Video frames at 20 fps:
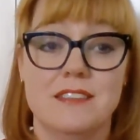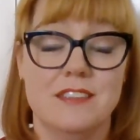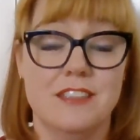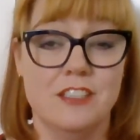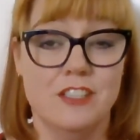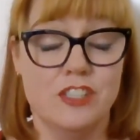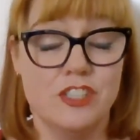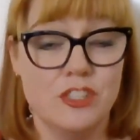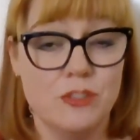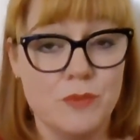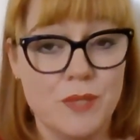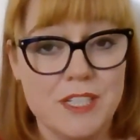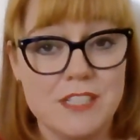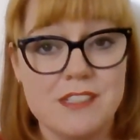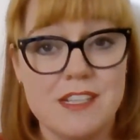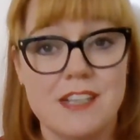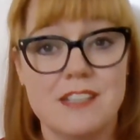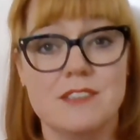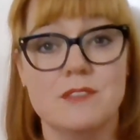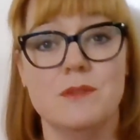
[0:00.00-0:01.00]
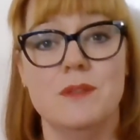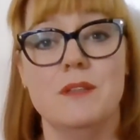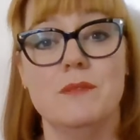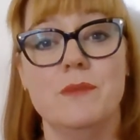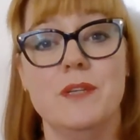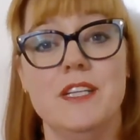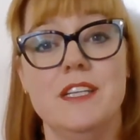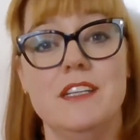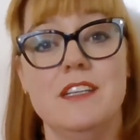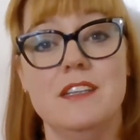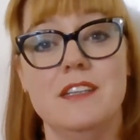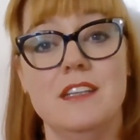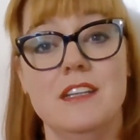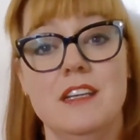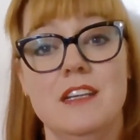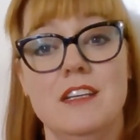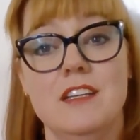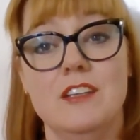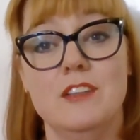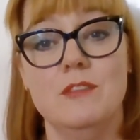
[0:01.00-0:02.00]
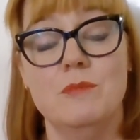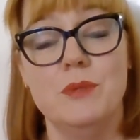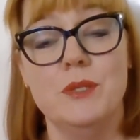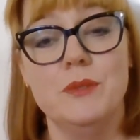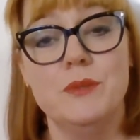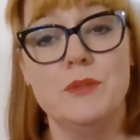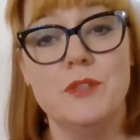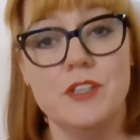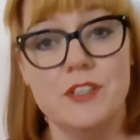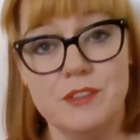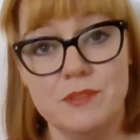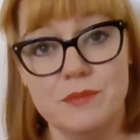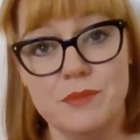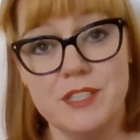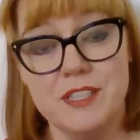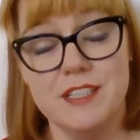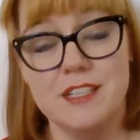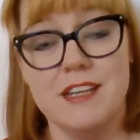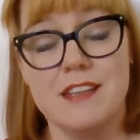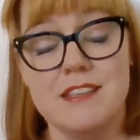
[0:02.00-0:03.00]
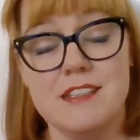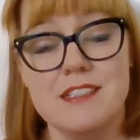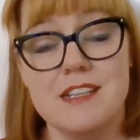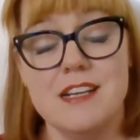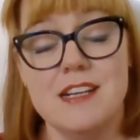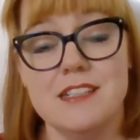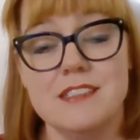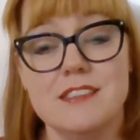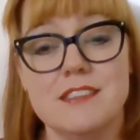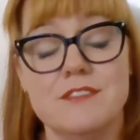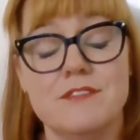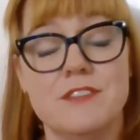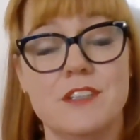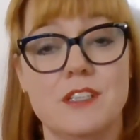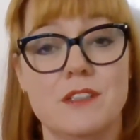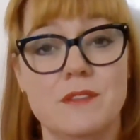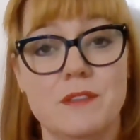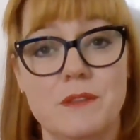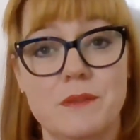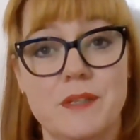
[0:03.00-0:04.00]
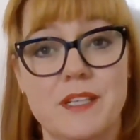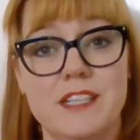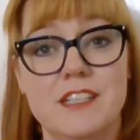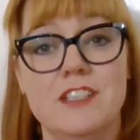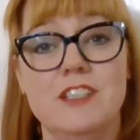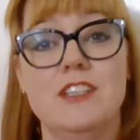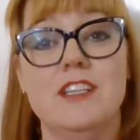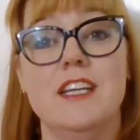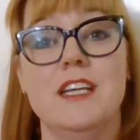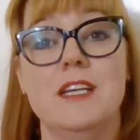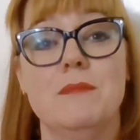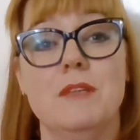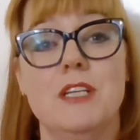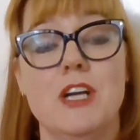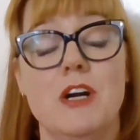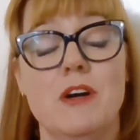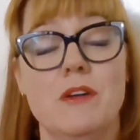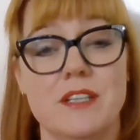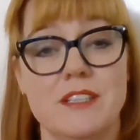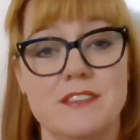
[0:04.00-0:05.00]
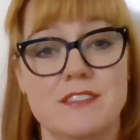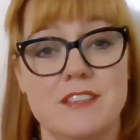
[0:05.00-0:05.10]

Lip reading: you do one task one week, you build on it with another task the following week, and you keep going.